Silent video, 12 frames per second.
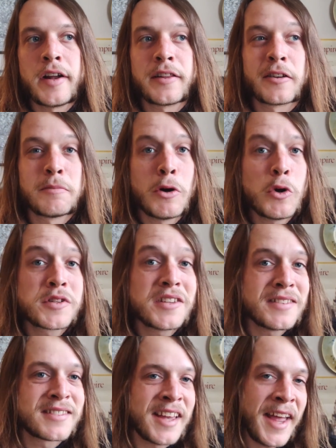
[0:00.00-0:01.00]
at their most
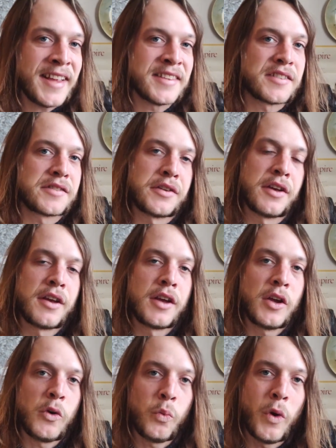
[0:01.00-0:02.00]
intense
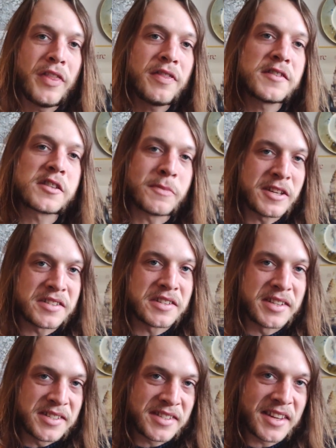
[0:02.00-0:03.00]
when the
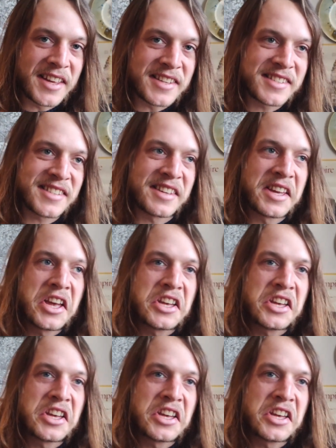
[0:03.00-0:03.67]
species is